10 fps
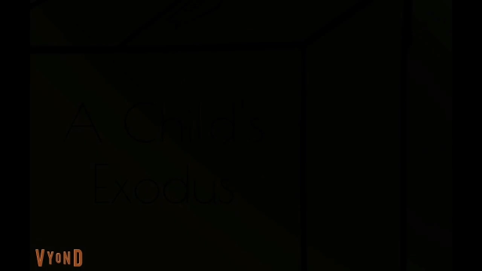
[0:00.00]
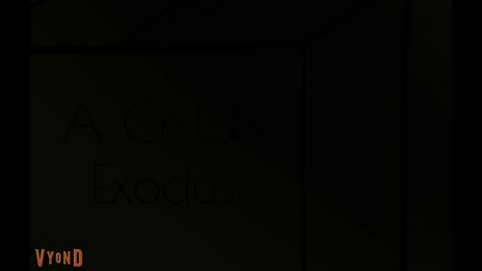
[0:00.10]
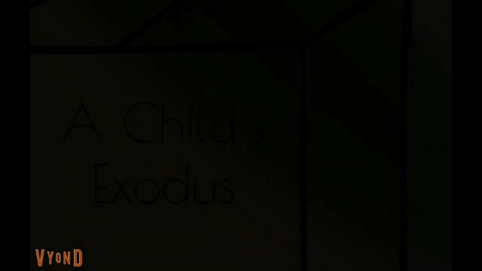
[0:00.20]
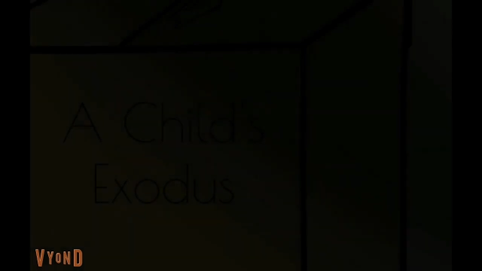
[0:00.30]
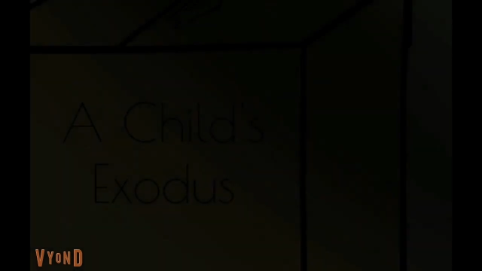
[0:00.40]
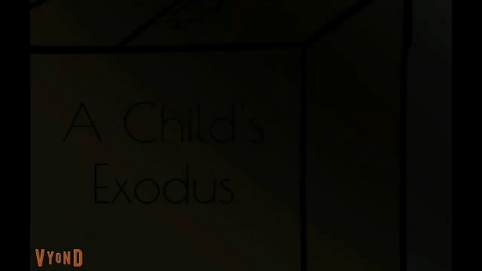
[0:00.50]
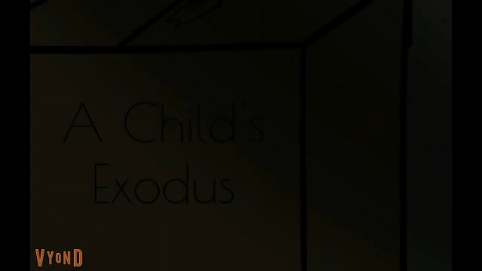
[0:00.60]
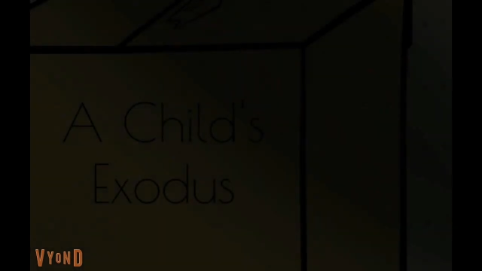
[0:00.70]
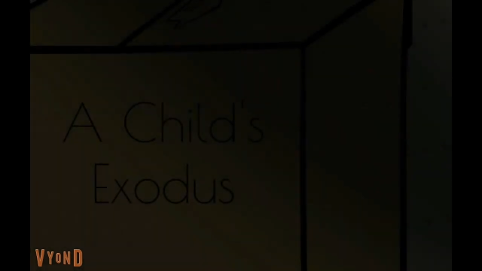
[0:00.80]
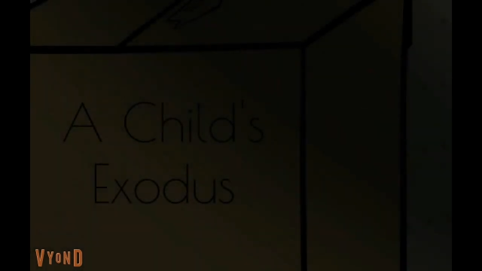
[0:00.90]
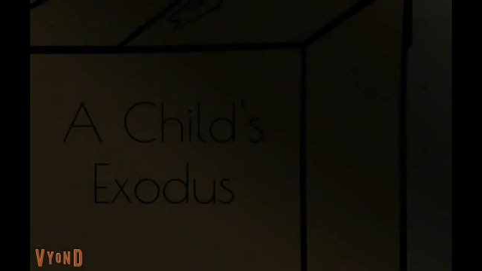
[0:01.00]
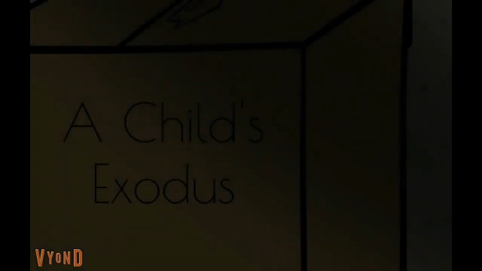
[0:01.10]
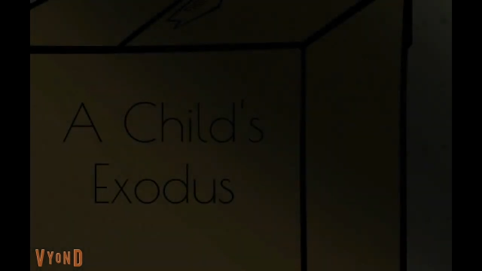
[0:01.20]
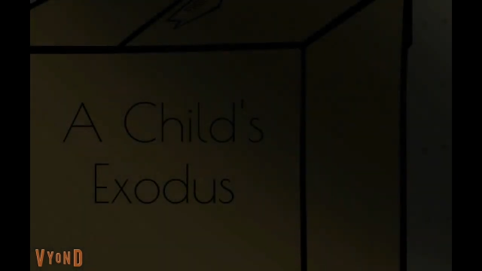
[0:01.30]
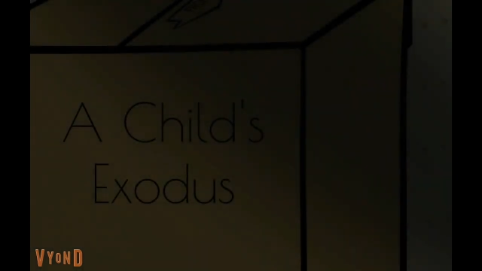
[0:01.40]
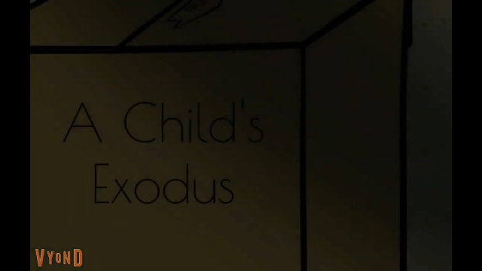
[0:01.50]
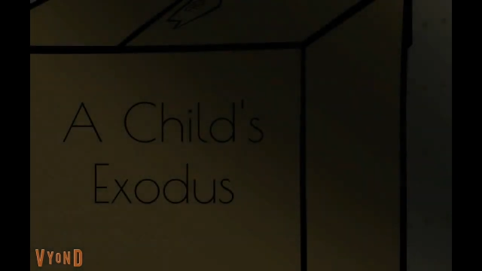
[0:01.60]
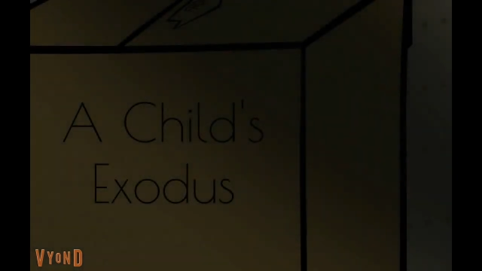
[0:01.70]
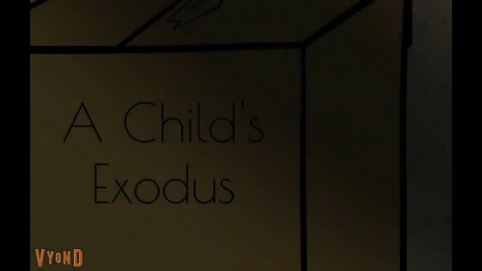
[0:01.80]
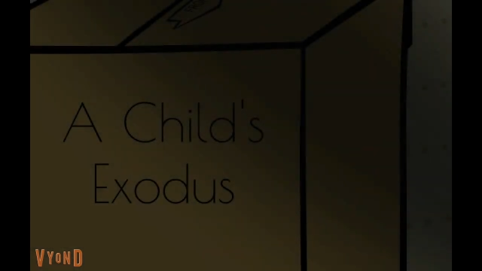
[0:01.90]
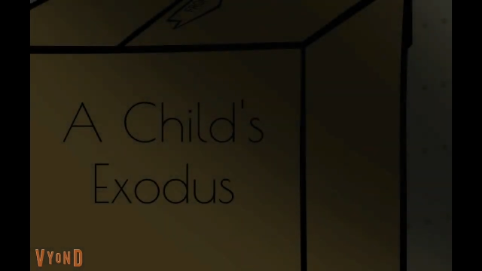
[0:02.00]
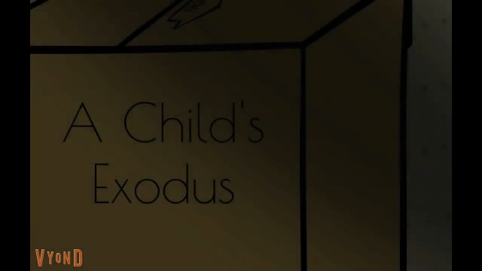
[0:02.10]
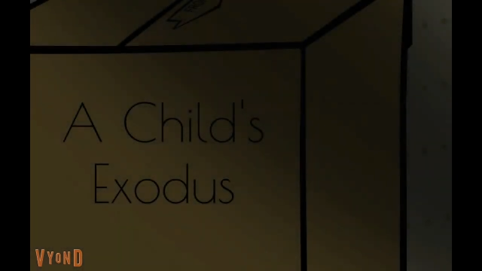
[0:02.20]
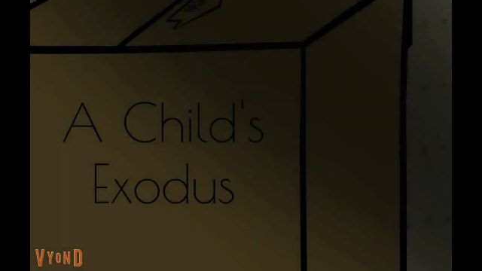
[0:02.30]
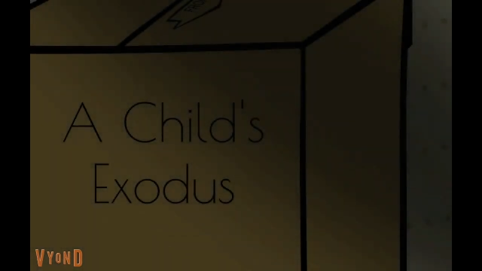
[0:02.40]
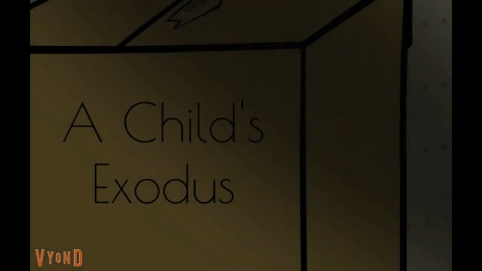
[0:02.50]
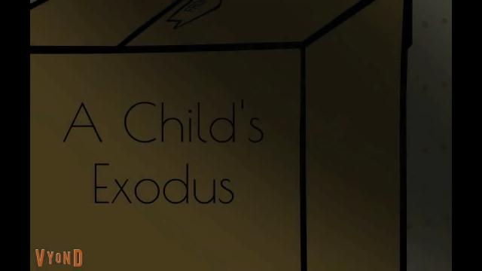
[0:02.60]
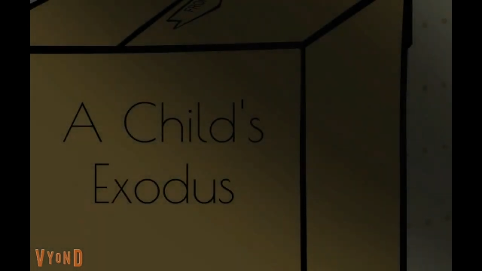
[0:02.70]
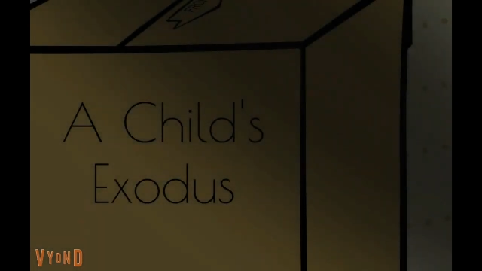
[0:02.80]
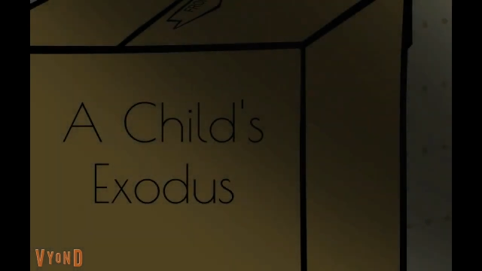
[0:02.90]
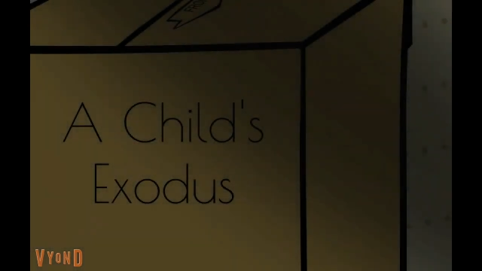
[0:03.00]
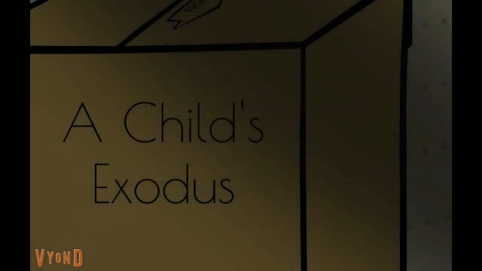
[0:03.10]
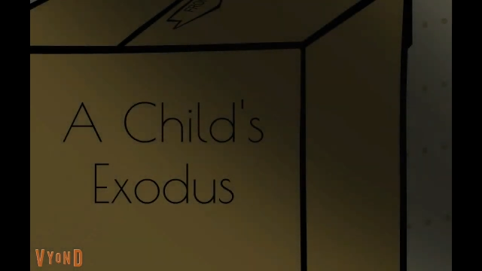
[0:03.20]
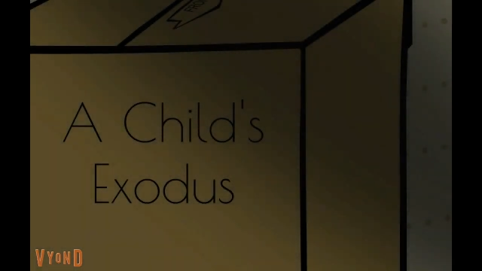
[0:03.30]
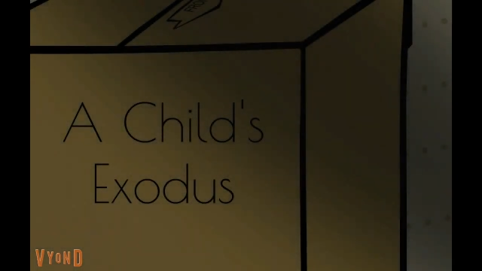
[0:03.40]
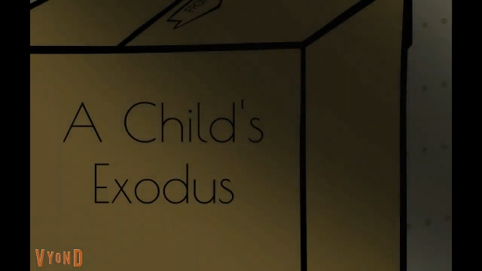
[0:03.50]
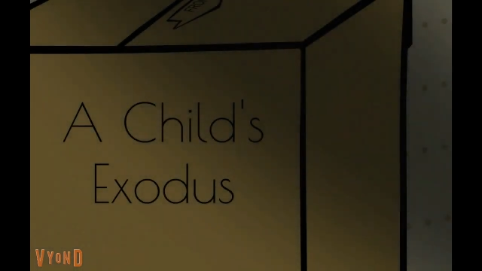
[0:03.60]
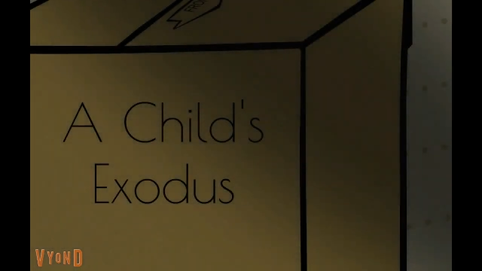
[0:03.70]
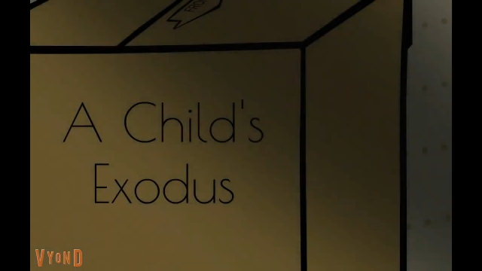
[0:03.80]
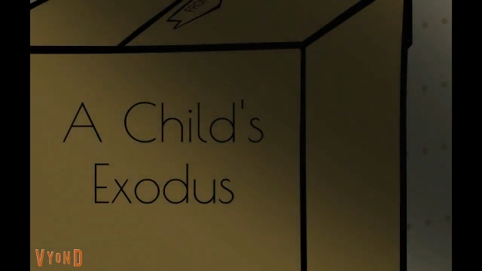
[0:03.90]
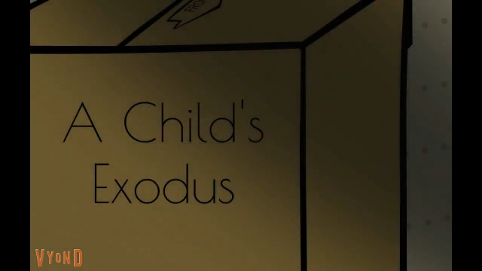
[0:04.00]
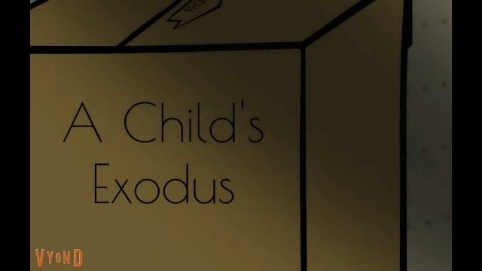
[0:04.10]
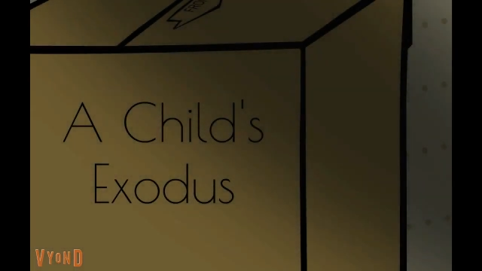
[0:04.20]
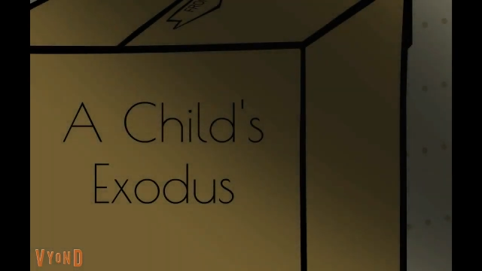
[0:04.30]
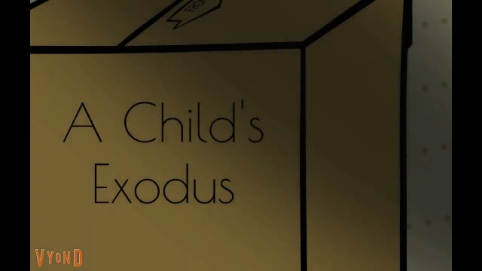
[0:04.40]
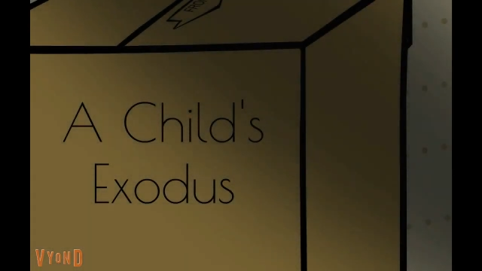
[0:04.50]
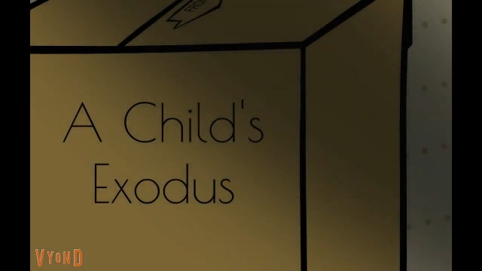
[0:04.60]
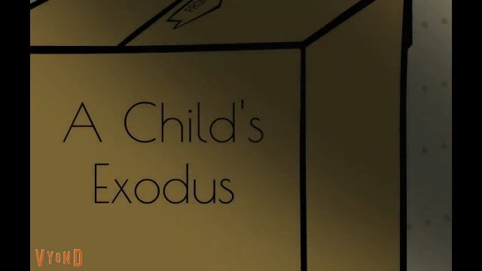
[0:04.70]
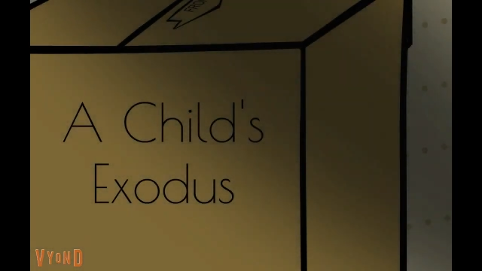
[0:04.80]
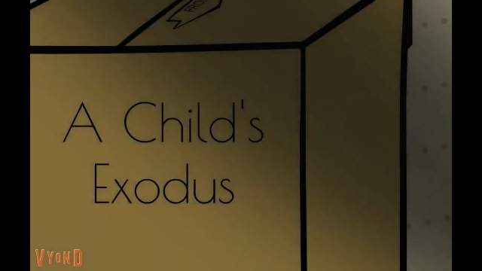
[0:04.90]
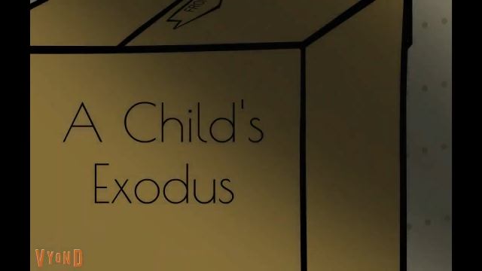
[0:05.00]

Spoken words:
No face is visible, so there are no lips to read.